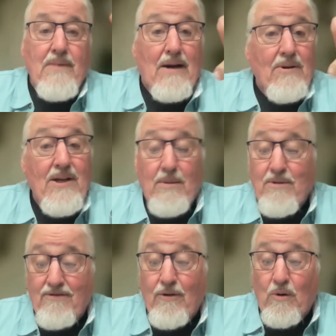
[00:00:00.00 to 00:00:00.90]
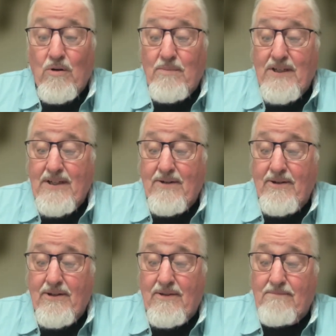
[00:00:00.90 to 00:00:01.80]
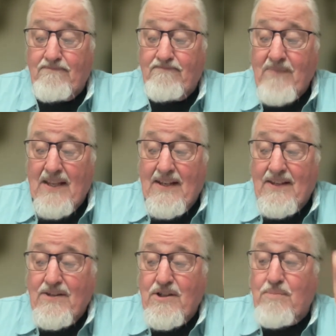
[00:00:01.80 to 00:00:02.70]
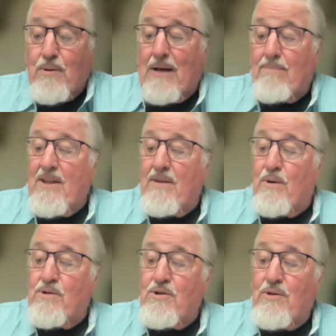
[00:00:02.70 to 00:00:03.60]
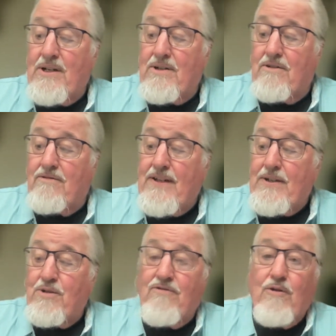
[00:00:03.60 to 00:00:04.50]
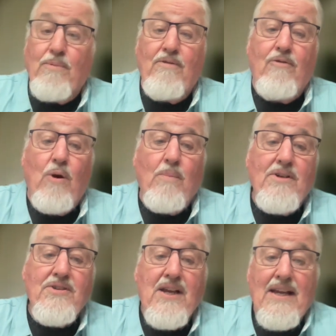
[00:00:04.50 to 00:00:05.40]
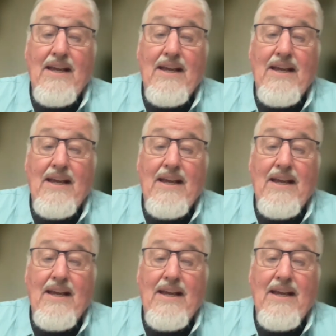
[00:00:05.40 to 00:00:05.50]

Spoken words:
Now we come to focal material. This is probably the most critical feature for performance,